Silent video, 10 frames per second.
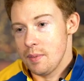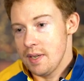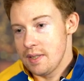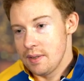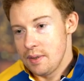
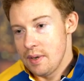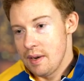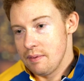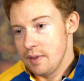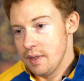basically you
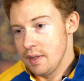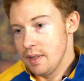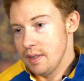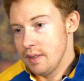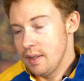have
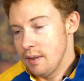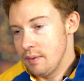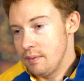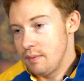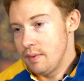
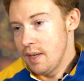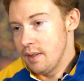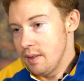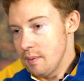I